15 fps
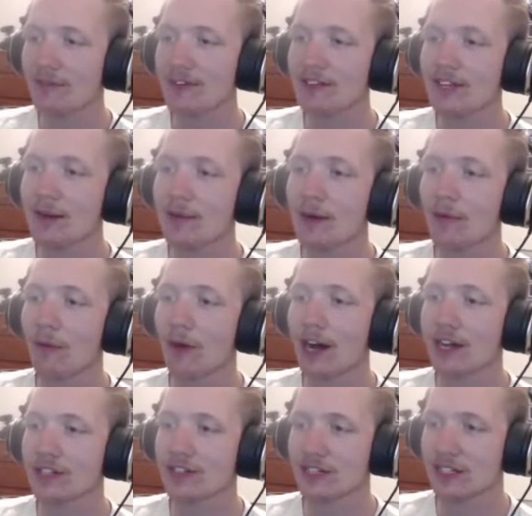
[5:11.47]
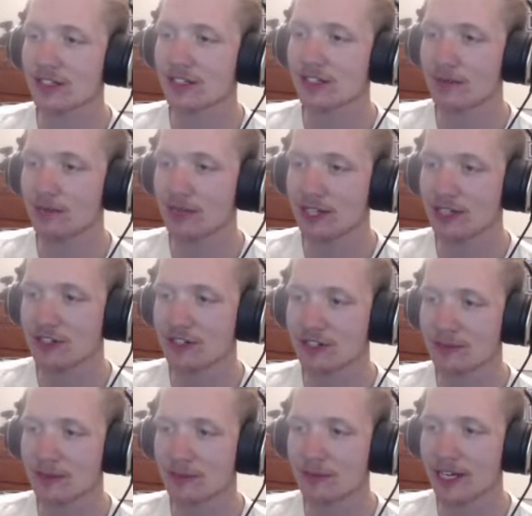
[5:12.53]
time I watch like somebody
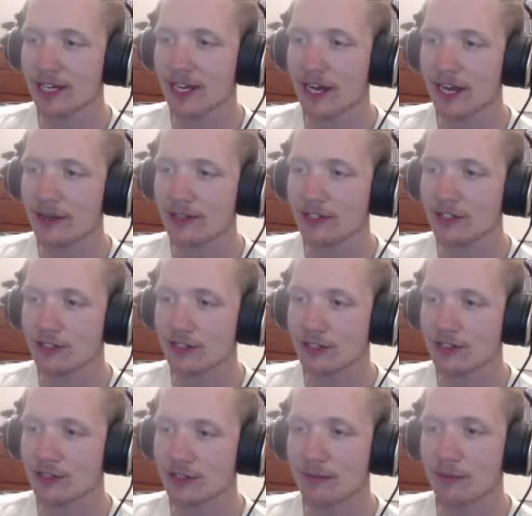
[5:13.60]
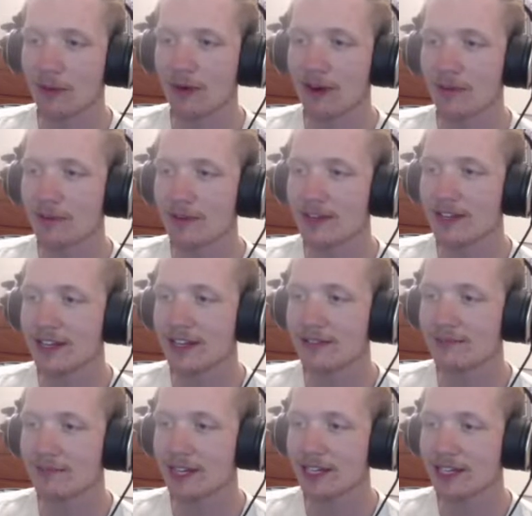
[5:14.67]
stream, I'm like, I should stream more. But then
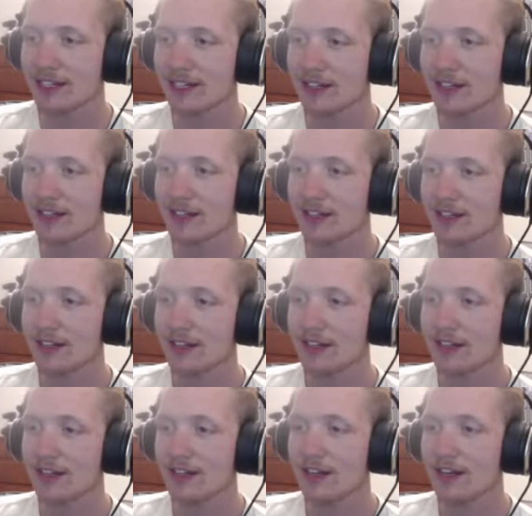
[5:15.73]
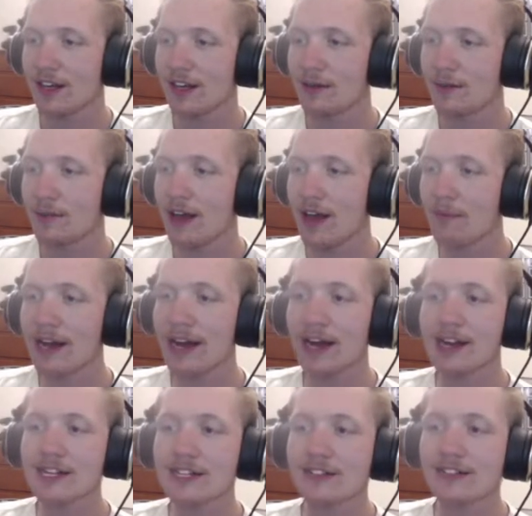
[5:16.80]
in like, my
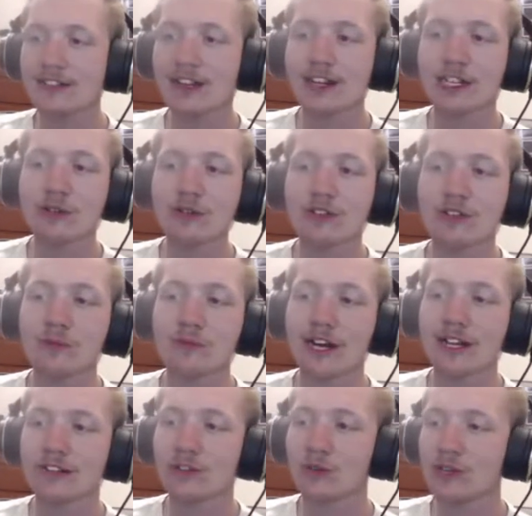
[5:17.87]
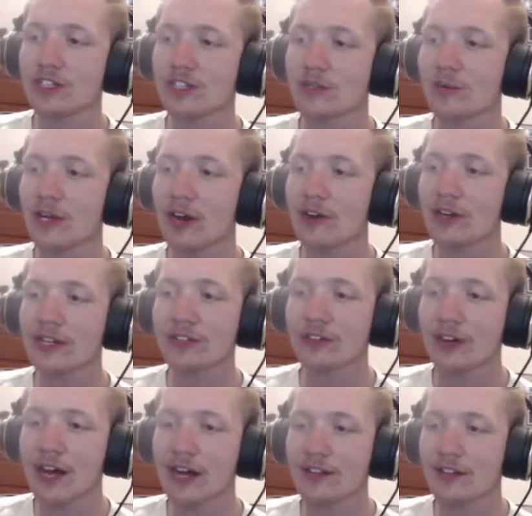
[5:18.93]
audience is on YouTube, not Twitch, and we already
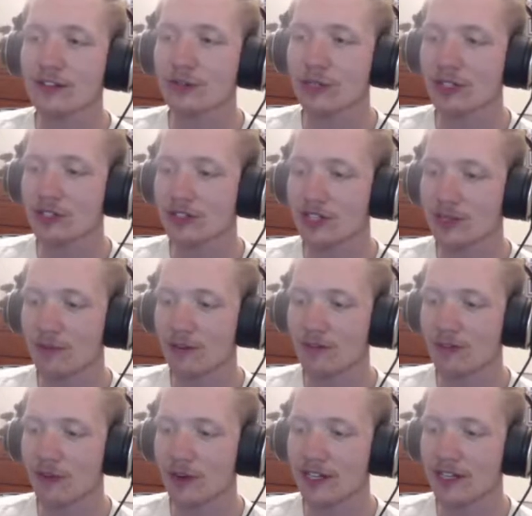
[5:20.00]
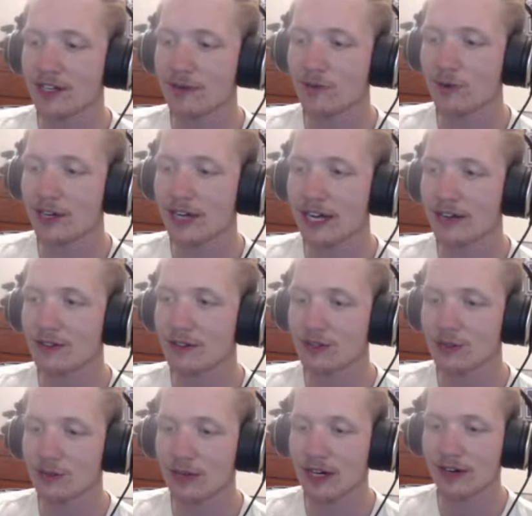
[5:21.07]
tried the Twitch thing before, and it didn't work out
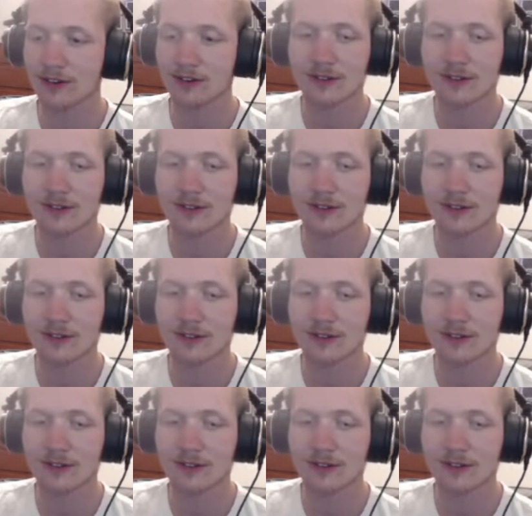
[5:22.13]
too well.